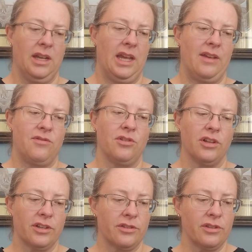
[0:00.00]
If you
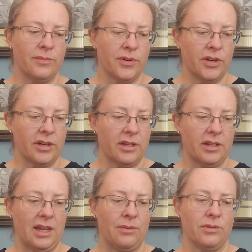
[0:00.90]
look through the book,
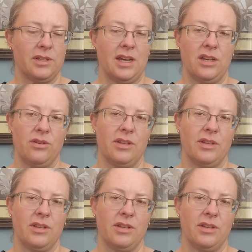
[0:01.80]
it will tell you